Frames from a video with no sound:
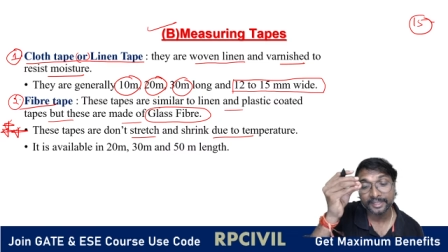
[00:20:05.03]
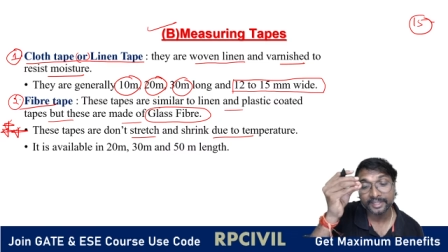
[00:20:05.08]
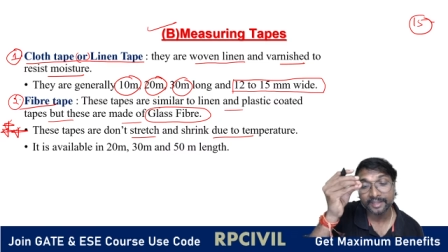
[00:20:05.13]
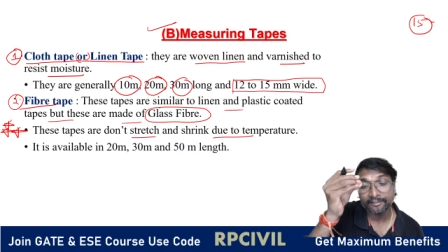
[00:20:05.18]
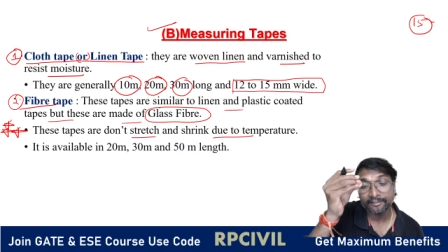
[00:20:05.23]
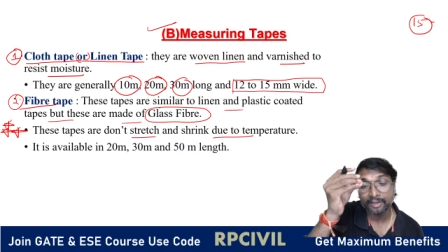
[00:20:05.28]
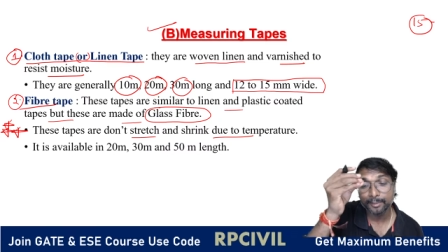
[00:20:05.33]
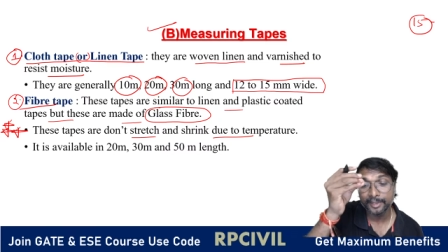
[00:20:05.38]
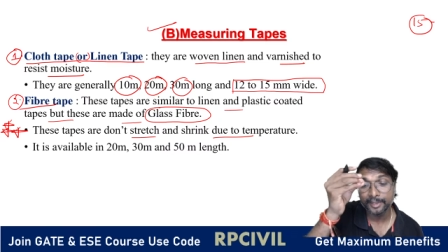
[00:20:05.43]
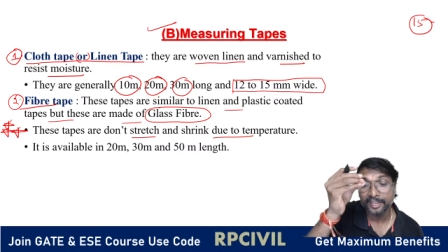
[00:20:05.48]
They
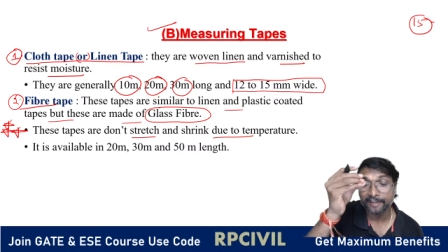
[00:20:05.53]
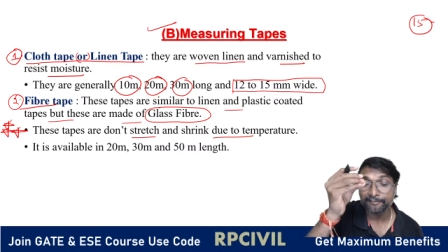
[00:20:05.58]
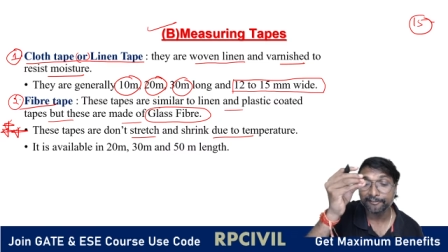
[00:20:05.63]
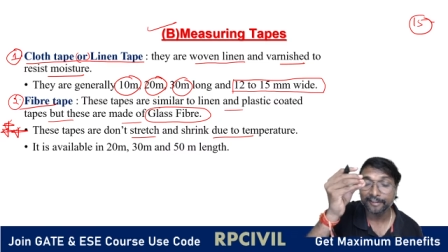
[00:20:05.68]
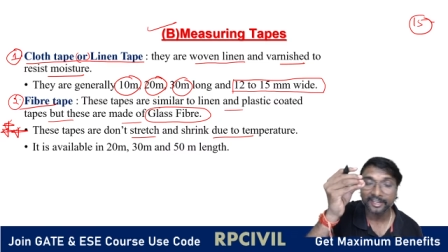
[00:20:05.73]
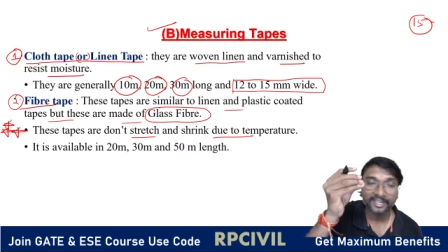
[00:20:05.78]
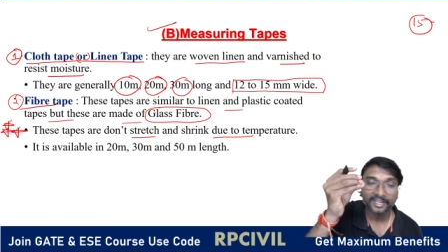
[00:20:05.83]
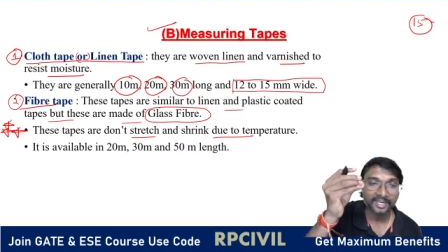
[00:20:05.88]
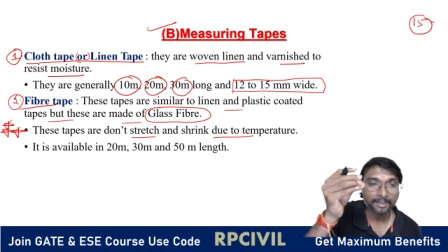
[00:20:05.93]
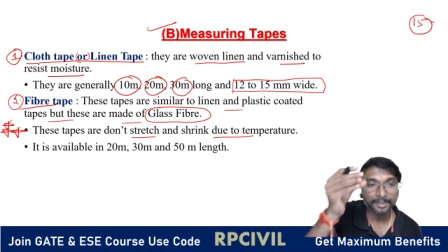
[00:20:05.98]
will be
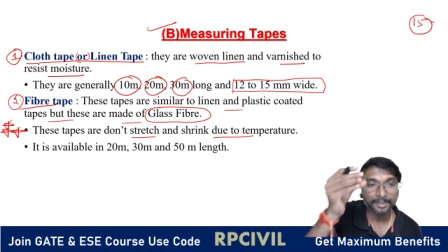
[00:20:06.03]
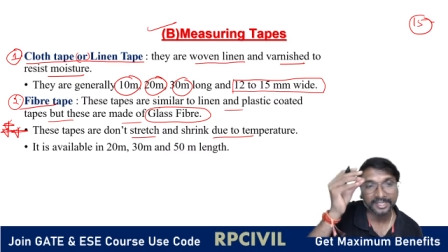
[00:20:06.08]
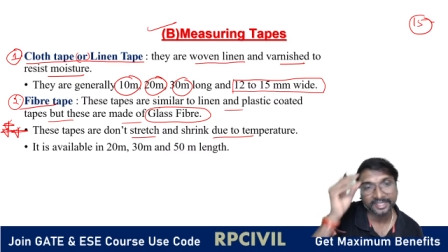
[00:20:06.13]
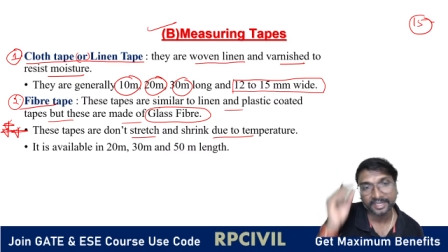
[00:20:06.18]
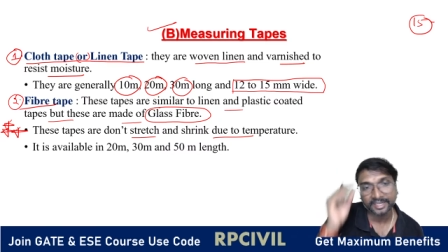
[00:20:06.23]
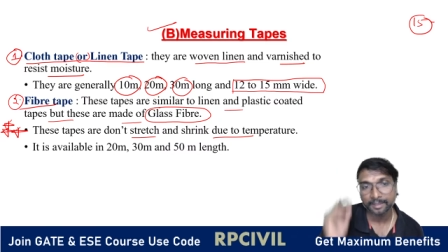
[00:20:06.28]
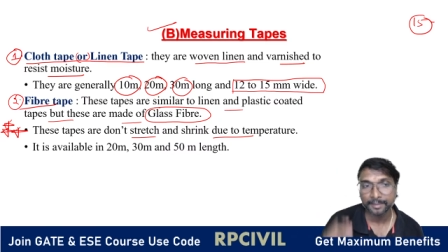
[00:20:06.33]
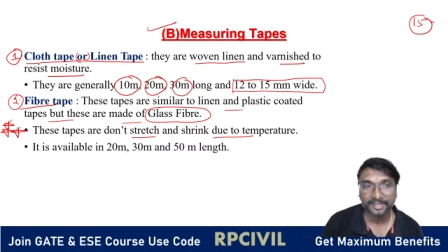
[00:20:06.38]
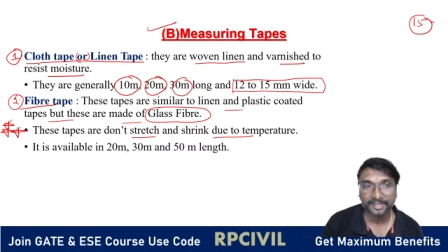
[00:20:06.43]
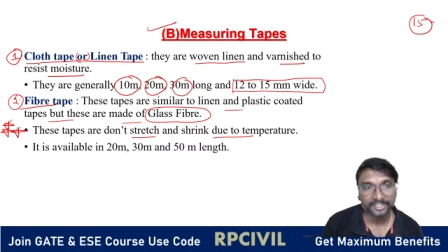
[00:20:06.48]
affected by the
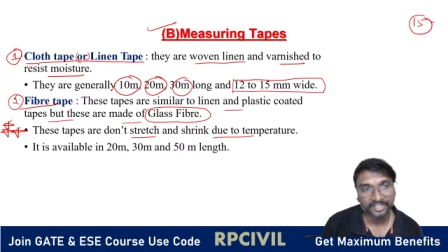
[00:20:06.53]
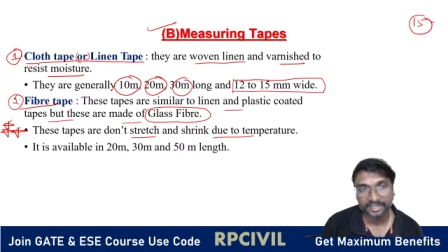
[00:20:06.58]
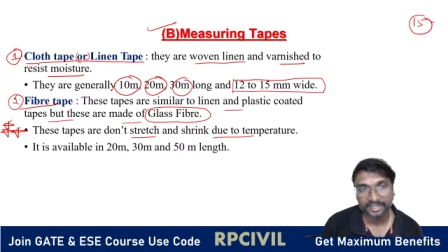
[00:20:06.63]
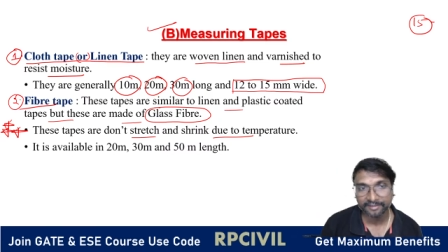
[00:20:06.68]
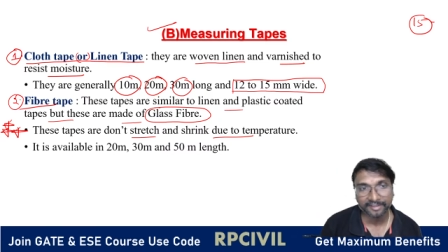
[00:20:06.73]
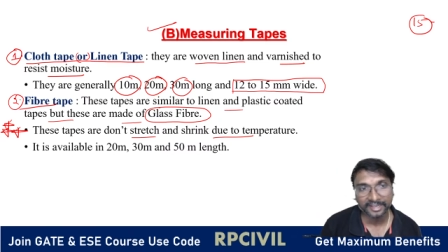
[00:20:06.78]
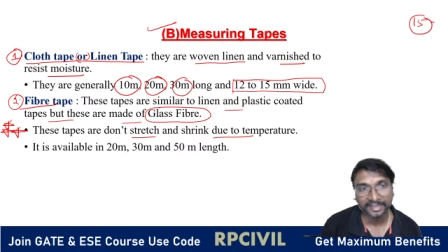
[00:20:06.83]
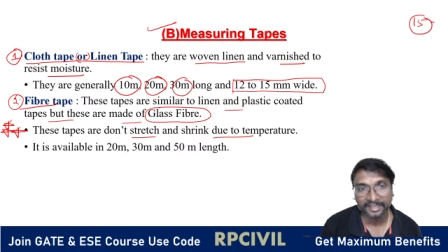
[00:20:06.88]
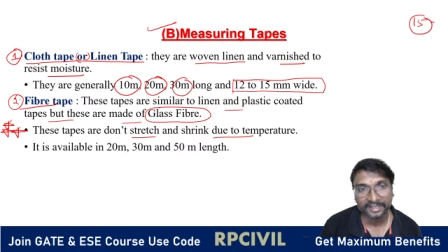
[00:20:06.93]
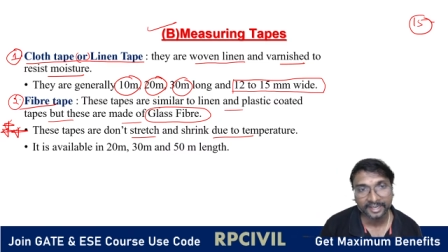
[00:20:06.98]
temperature,
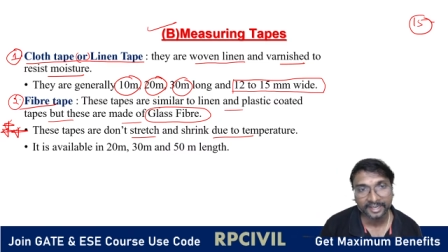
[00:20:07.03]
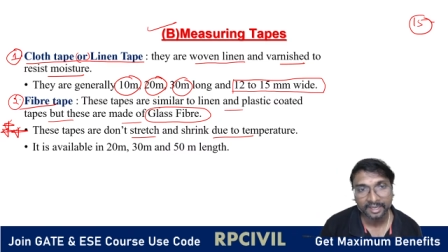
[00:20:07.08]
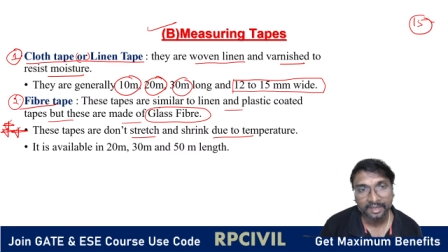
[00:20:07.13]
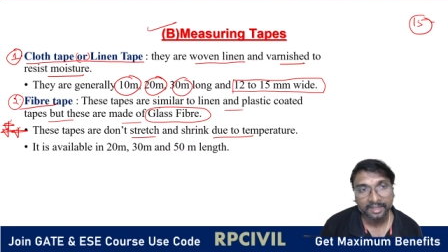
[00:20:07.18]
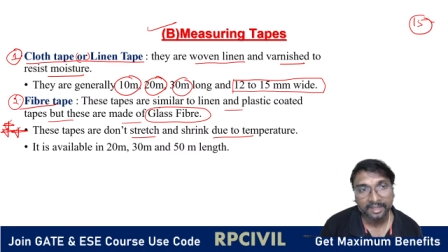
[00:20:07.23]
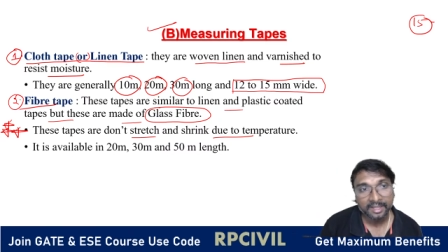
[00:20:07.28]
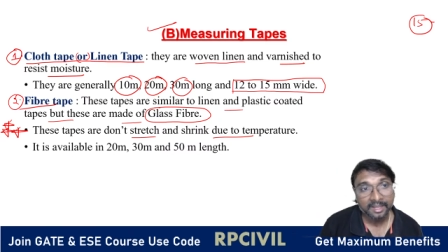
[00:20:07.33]
definitely, na?